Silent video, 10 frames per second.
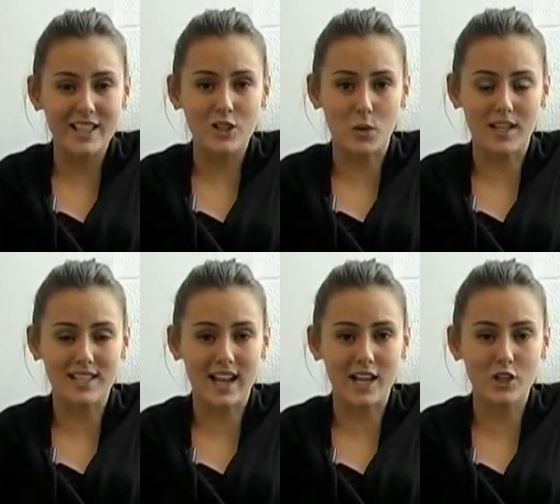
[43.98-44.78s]
So I
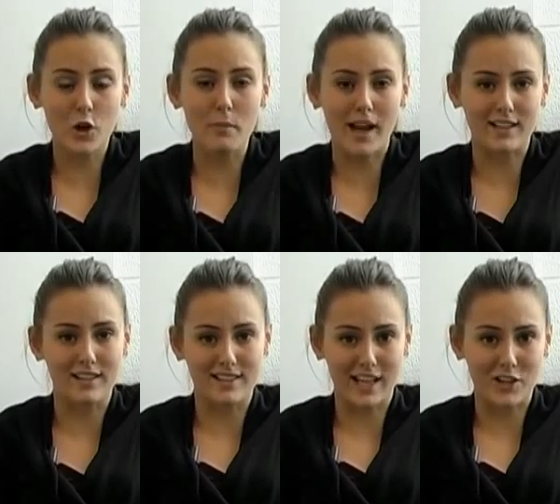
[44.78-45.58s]
decided to go back to
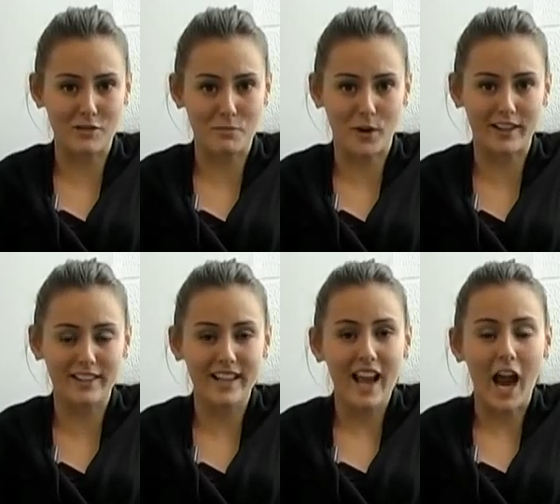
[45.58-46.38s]
the sketching board.
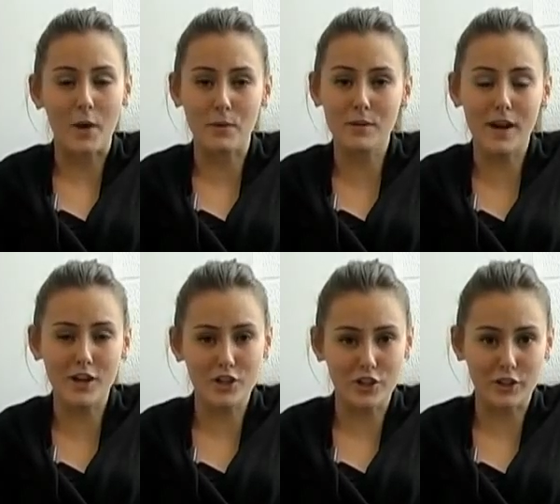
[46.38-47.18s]
I
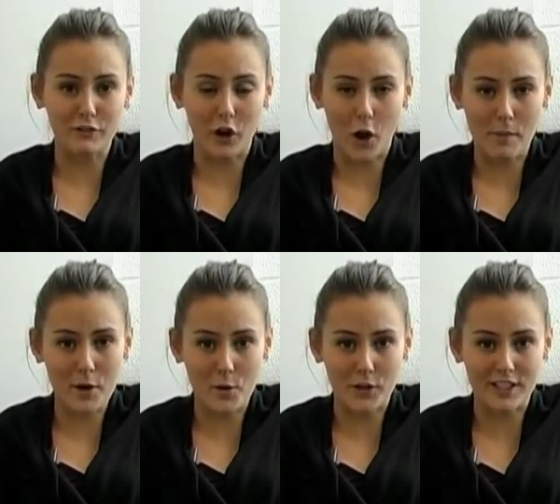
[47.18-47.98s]
re-registered for all
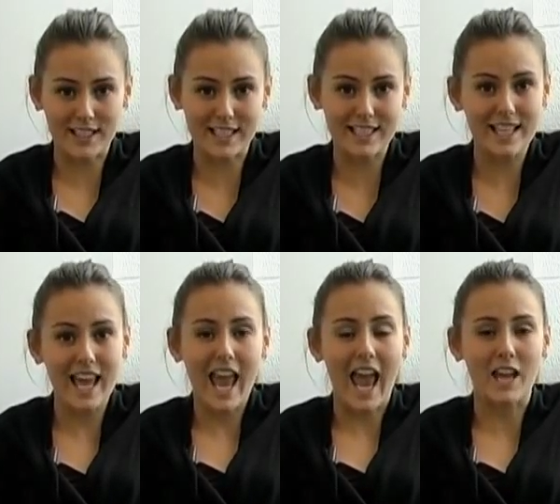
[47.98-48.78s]
my courses
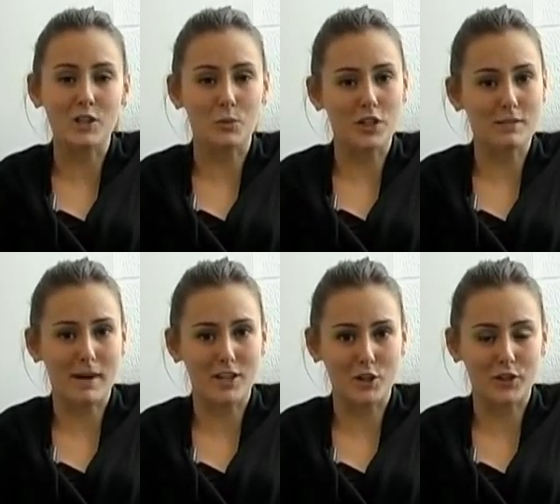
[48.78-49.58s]
and switched
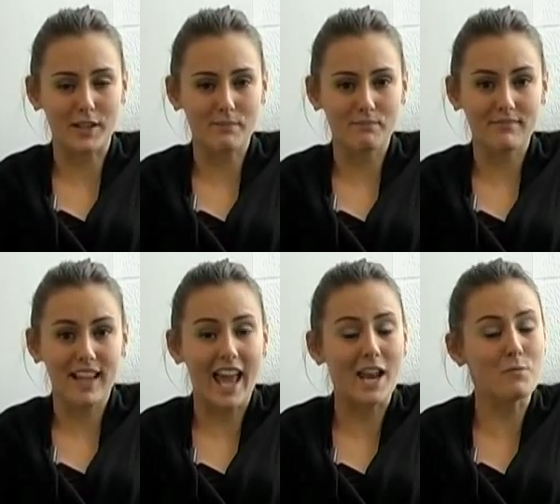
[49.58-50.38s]
my degree.
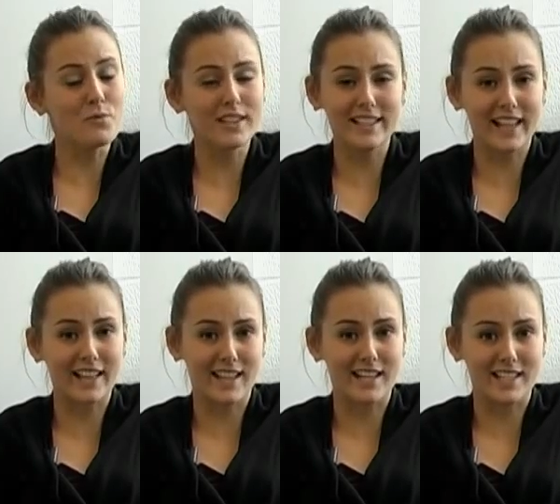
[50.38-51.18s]
And I'm really
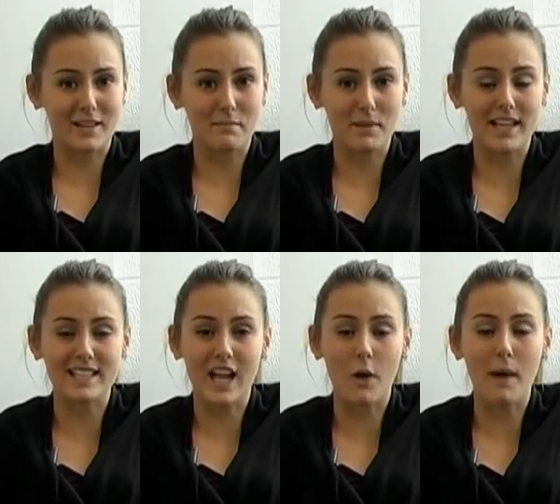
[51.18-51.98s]
glad that I did,
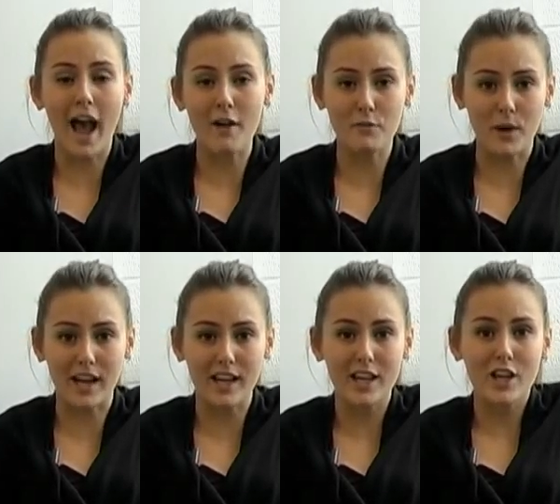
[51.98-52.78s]
because now I'm
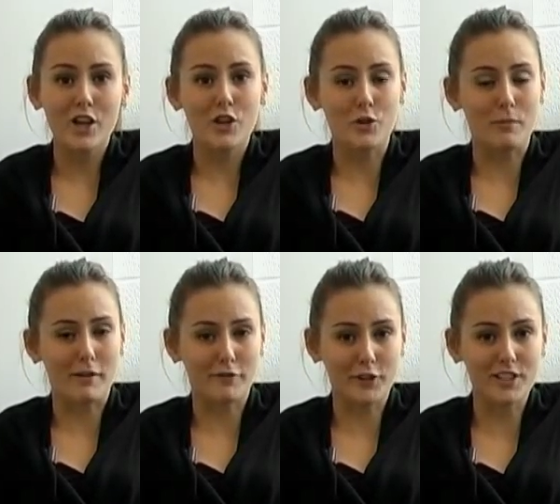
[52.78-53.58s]
halfway through my
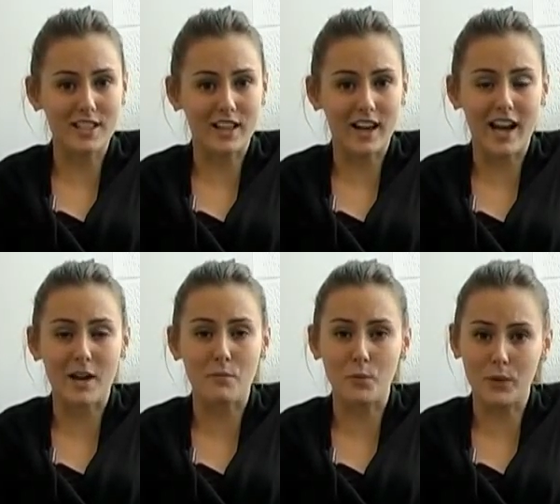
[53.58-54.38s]
first year and
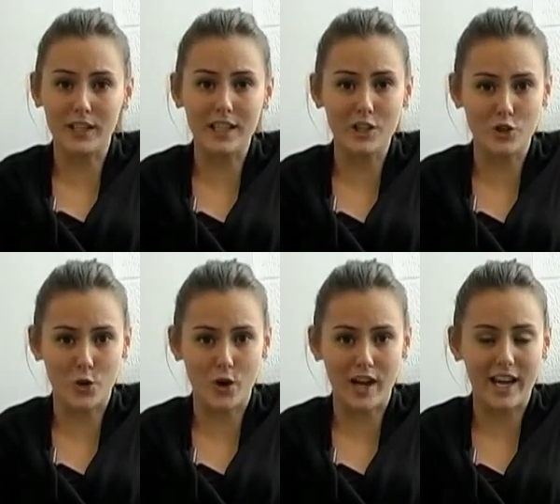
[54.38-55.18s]
I'm really
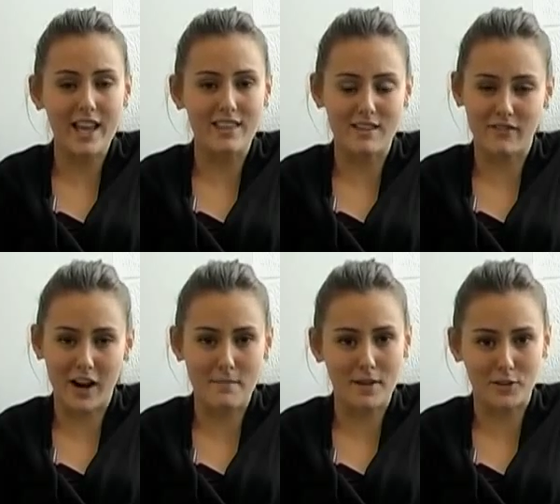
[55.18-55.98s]
enjoying the
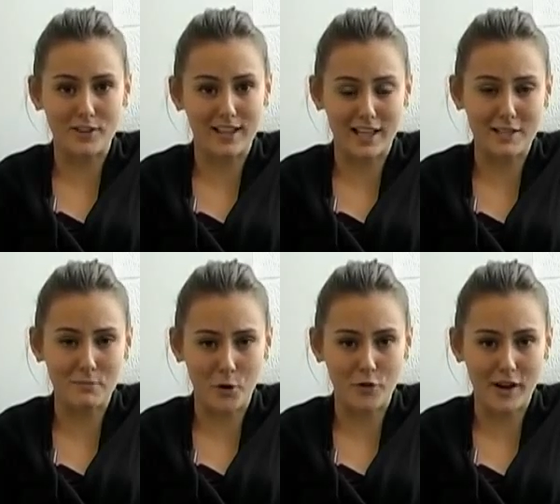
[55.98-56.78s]
environmental studies
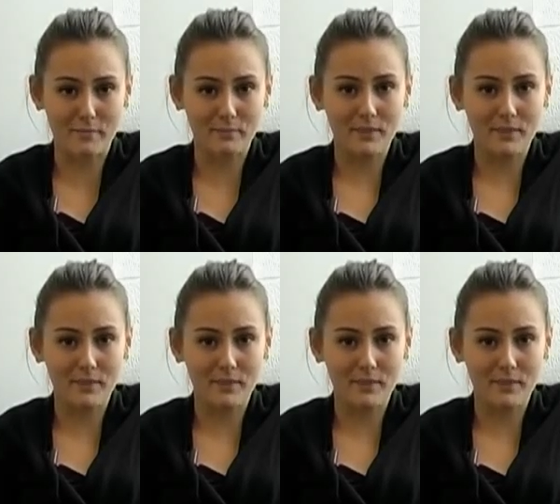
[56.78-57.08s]
program.